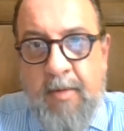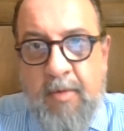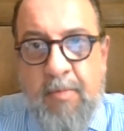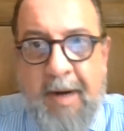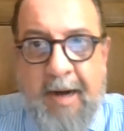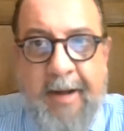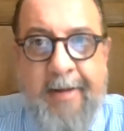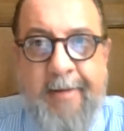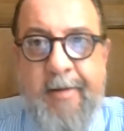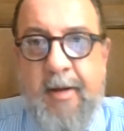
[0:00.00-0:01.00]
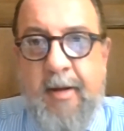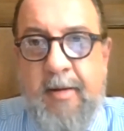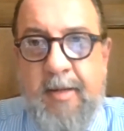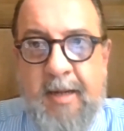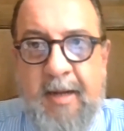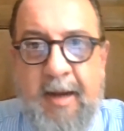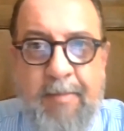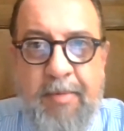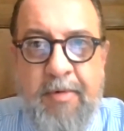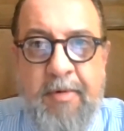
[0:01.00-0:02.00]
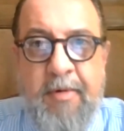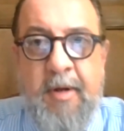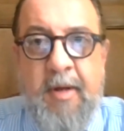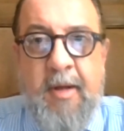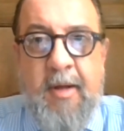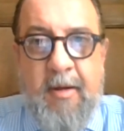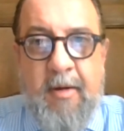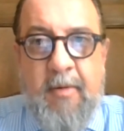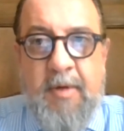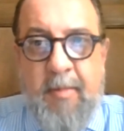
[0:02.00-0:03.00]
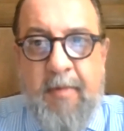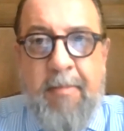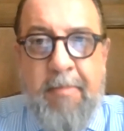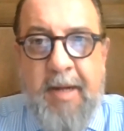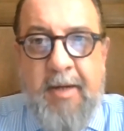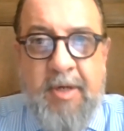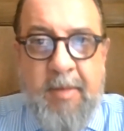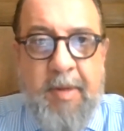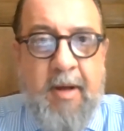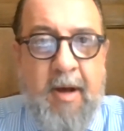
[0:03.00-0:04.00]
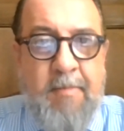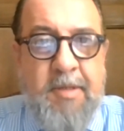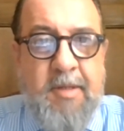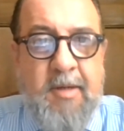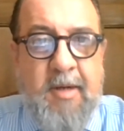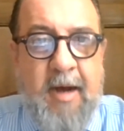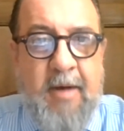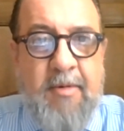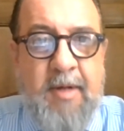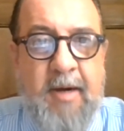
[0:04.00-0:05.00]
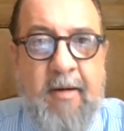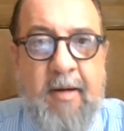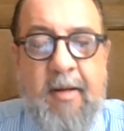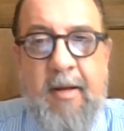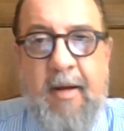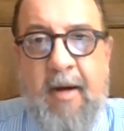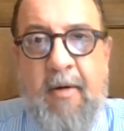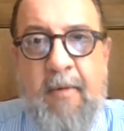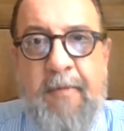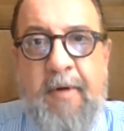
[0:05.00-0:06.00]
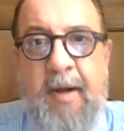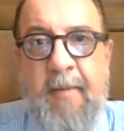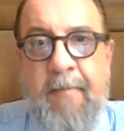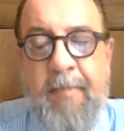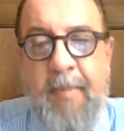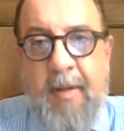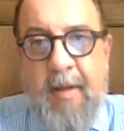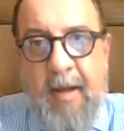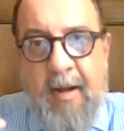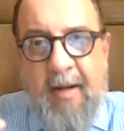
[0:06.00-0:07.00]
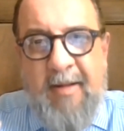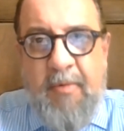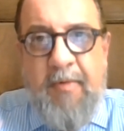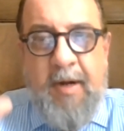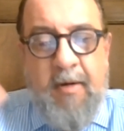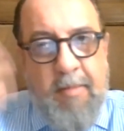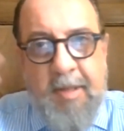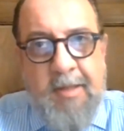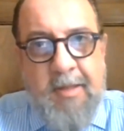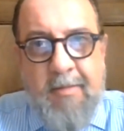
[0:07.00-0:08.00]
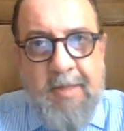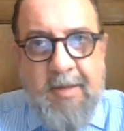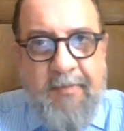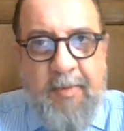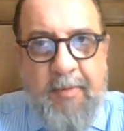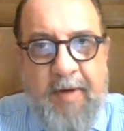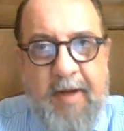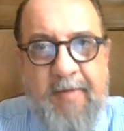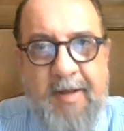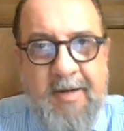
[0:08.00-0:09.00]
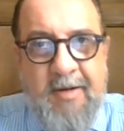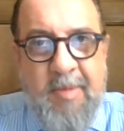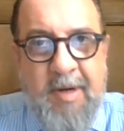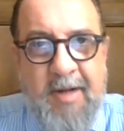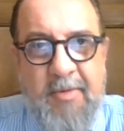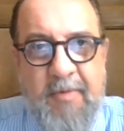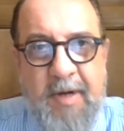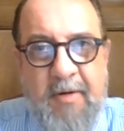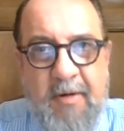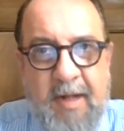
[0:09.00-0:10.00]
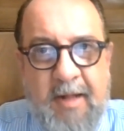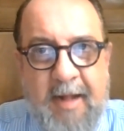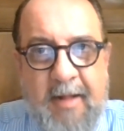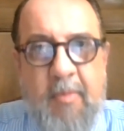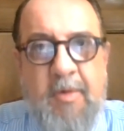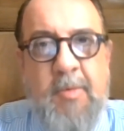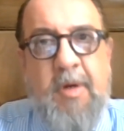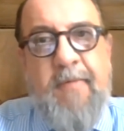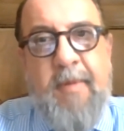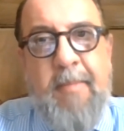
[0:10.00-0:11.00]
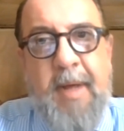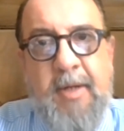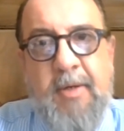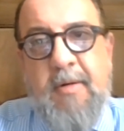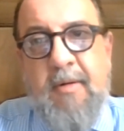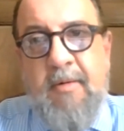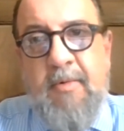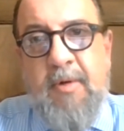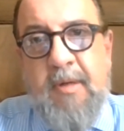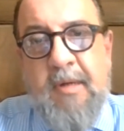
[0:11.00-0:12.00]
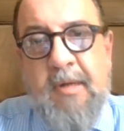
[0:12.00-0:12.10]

Dubai, Singapore, you know, some of the big shipping hubs out there are offering. And I do recall, but it's 4 or 5 years ago, but I do recall that that was one of the major conclusions.